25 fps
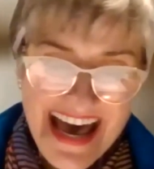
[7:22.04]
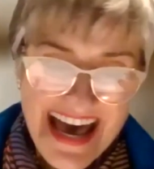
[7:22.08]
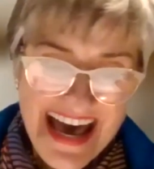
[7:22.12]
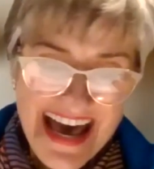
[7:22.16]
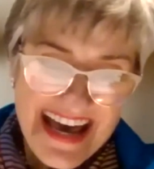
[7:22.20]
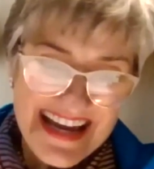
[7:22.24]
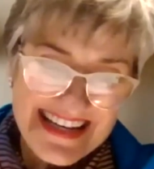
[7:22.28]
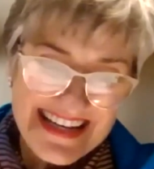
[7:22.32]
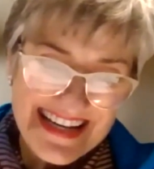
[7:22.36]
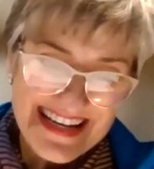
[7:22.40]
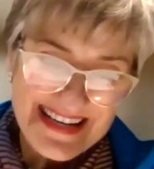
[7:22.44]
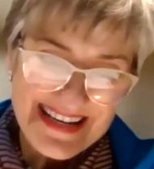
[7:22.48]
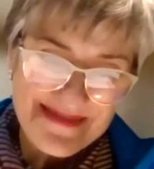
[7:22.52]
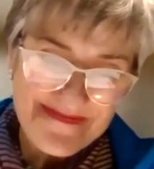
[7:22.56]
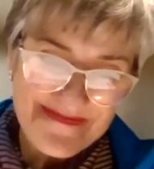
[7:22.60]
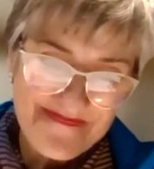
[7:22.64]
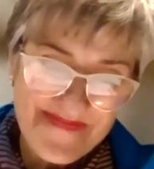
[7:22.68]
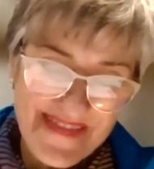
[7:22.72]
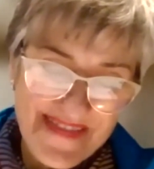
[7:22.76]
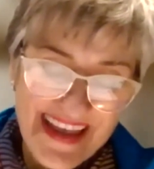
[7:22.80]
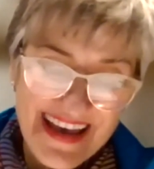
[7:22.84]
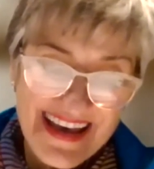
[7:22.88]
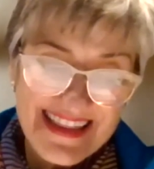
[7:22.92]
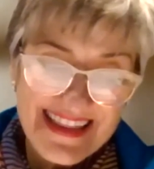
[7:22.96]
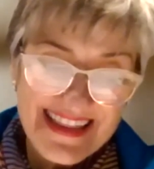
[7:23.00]
And
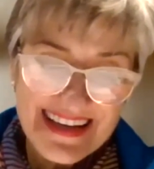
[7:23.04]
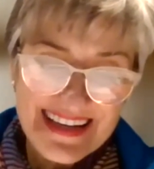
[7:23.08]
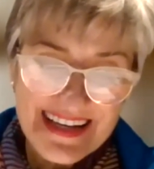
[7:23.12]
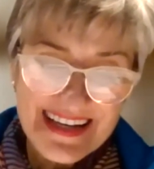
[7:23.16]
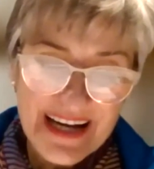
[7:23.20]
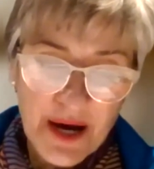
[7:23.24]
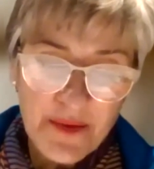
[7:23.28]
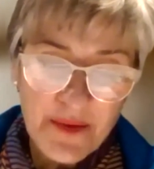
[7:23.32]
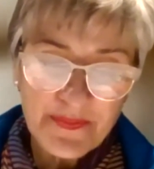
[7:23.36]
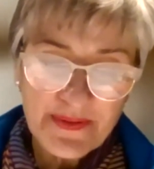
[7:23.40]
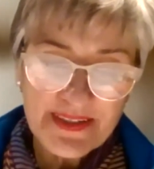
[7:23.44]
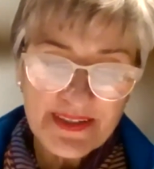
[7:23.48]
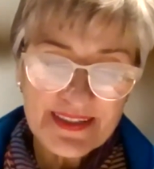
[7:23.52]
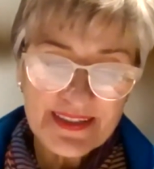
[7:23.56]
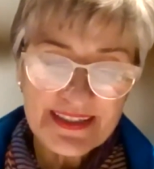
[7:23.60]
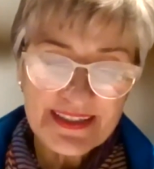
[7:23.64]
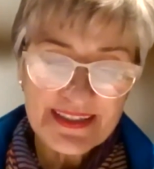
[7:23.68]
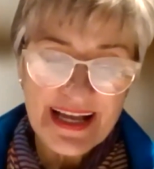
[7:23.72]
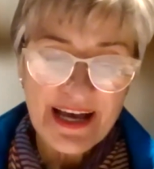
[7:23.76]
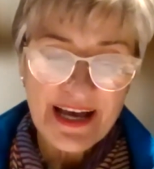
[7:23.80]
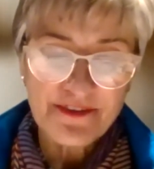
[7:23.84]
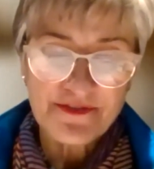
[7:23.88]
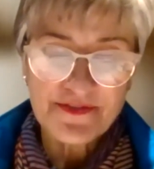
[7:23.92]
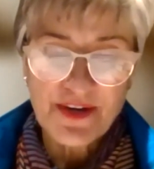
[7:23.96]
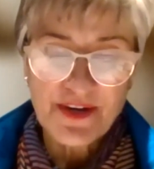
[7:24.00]
the couple
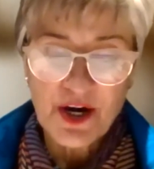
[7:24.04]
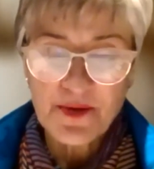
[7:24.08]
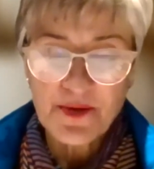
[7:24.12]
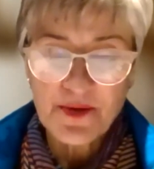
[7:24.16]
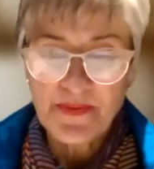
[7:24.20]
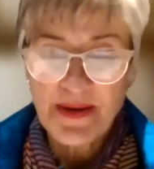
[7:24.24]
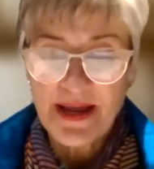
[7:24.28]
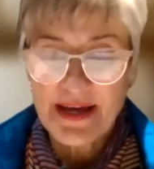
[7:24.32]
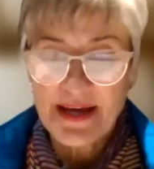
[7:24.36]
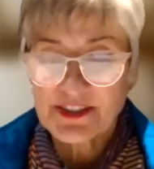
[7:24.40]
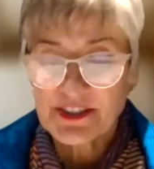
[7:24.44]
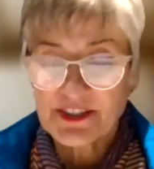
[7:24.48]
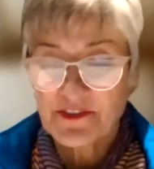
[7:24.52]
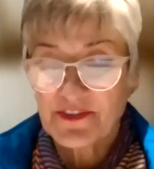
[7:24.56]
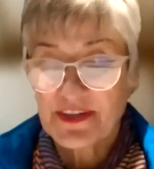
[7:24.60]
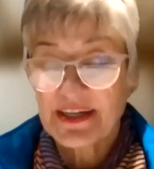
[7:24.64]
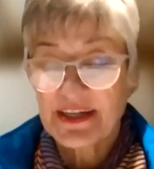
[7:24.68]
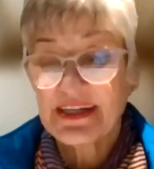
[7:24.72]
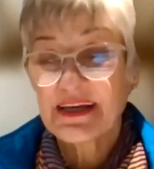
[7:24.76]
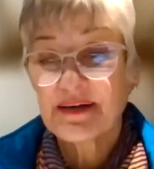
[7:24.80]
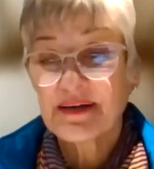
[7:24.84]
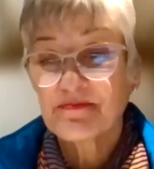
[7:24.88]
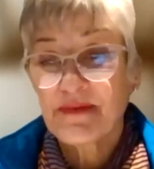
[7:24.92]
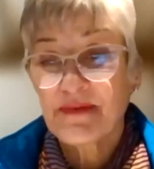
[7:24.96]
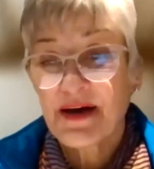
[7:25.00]
have no plans of
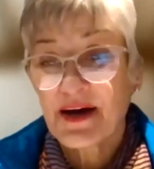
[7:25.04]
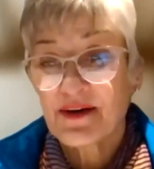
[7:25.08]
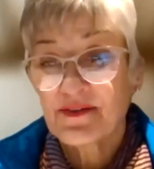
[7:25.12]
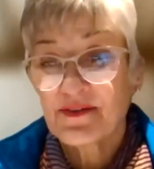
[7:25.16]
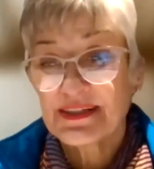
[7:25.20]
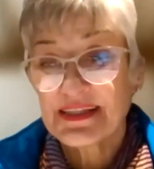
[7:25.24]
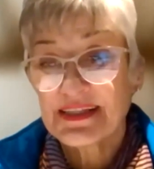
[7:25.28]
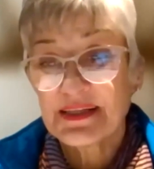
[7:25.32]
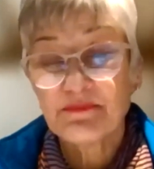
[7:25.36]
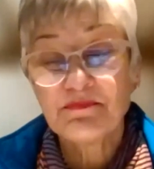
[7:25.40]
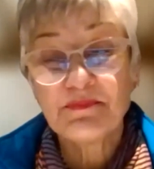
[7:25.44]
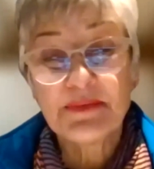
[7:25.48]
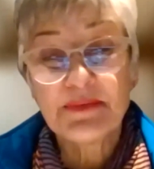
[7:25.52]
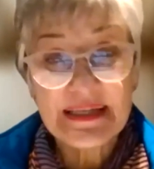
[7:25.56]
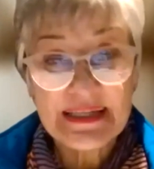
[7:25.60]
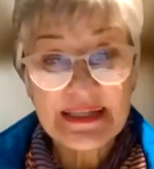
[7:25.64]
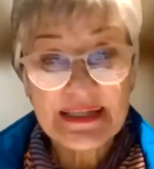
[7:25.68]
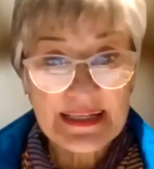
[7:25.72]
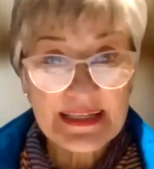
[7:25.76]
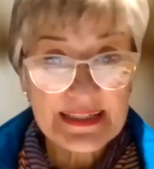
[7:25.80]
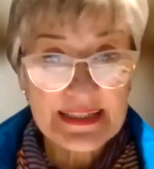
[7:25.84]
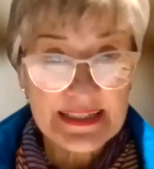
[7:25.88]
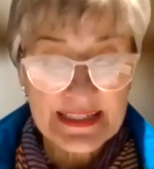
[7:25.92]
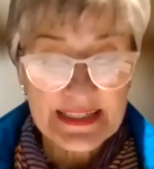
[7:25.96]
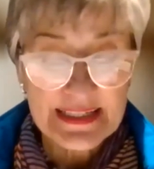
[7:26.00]
getting married
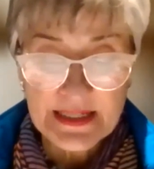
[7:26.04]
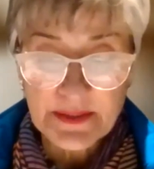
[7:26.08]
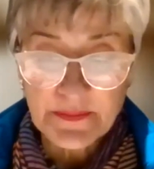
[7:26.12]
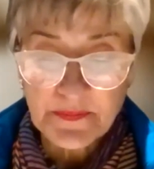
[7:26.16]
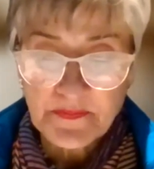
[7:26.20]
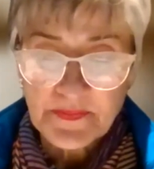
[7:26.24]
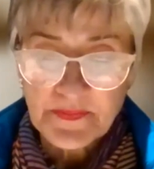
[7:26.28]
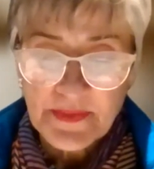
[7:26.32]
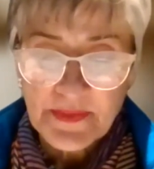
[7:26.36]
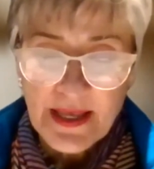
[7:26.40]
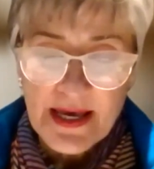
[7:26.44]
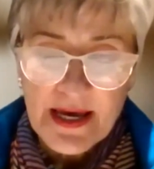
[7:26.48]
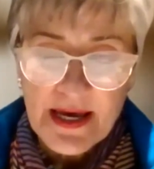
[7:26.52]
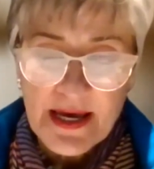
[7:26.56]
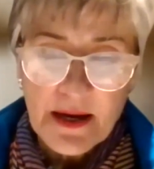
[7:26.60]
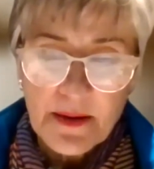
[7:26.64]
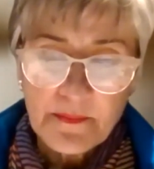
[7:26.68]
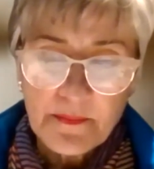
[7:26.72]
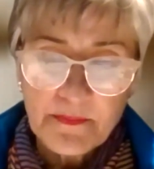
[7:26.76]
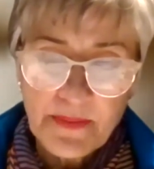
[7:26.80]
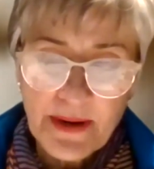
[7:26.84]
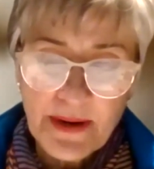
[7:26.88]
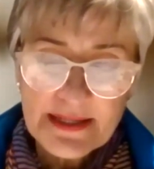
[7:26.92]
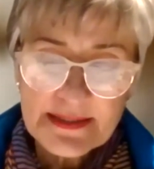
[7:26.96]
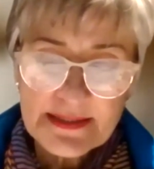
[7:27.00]
immediately,
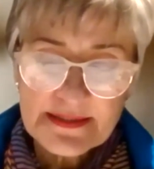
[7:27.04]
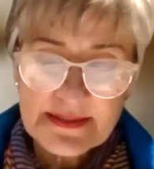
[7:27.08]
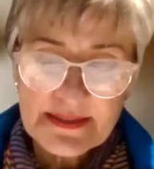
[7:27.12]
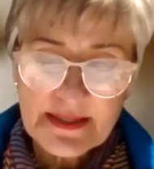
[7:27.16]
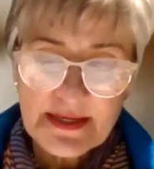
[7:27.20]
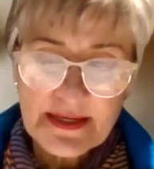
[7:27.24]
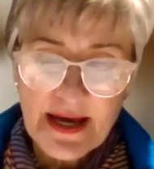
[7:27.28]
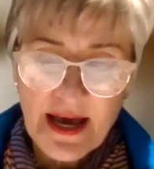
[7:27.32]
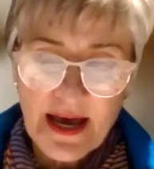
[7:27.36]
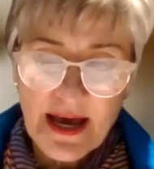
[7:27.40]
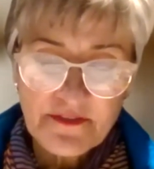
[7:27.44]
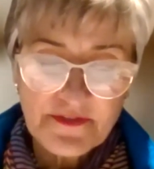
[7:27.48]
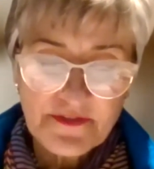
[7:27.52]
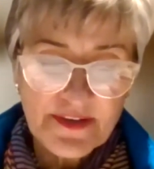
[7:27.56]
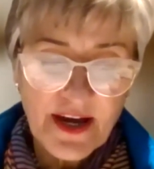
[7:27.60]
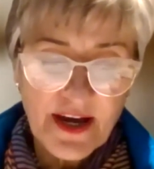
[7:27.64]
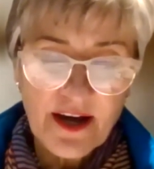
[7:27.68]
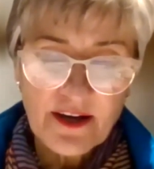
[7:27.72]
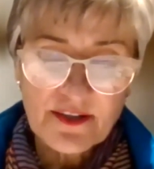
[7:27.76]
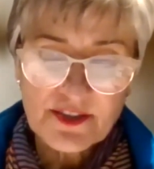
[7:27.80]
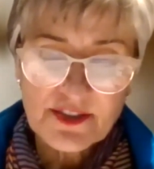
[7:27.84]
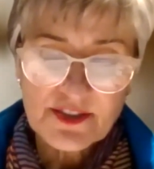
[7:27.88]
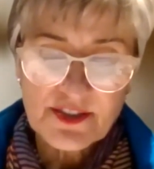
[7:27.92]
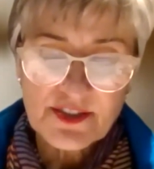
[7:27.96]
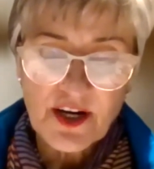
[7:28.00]
but have
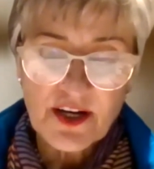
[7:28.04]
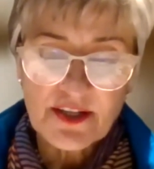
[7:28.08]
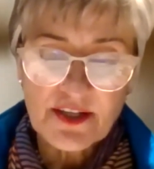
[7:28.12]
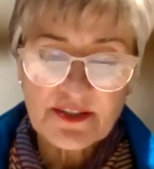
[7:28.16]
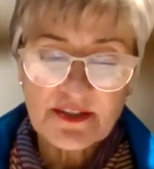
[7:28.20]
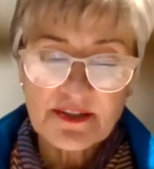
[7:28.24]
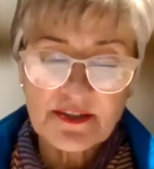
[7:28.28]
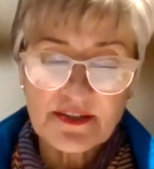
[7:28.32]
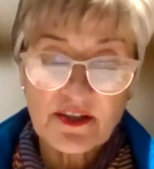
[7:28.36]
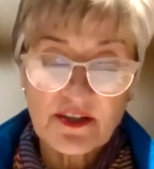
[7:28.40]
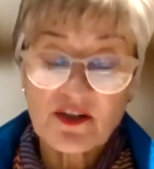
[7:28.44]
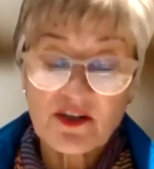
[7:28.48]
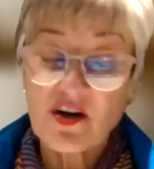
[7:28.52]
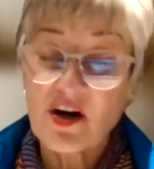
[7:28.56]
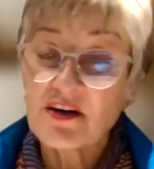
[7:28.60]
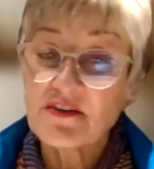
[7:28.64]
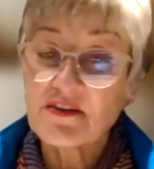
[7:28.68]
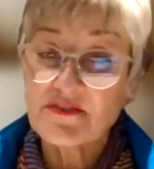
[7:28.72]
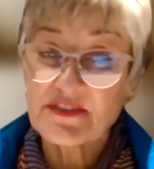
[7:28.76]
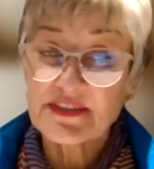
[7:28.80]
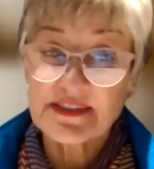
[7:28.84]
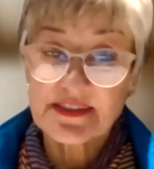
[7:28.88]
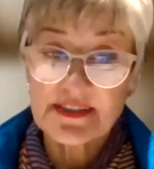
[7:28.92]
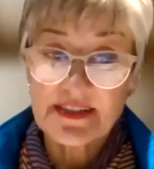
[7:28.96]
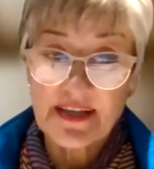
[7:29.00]
now started the
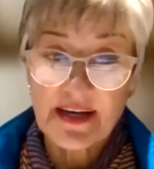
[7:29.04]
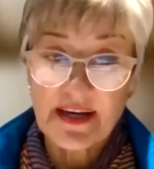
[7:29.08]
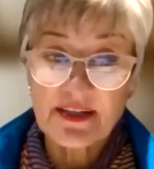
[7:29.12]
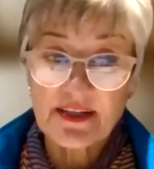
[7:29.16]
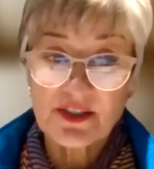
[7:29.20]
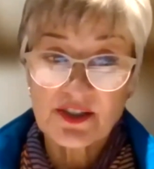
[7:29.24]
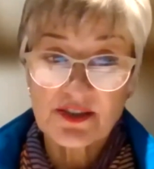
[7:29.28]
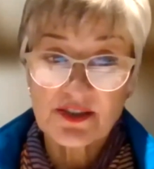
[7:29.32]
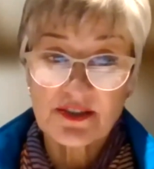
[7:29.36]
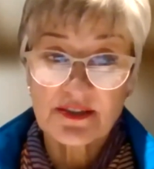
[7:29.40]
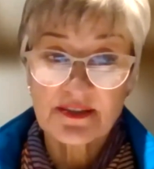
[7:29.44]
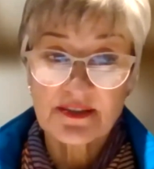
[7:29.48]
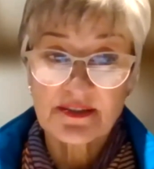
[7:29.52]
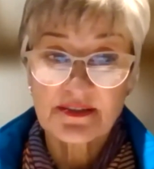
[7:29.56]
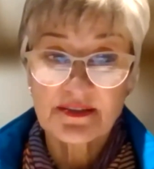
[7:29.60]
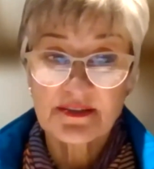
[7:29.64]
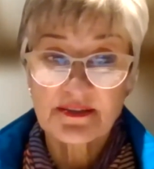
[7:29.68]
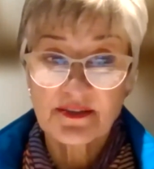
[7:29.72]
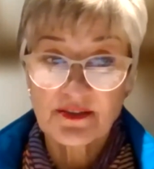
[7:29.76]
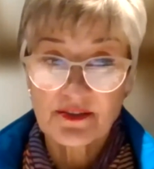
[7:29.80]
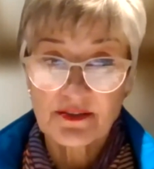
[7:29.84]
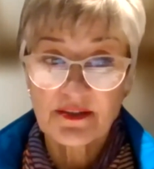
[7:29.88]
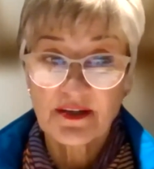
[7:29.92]
conversation.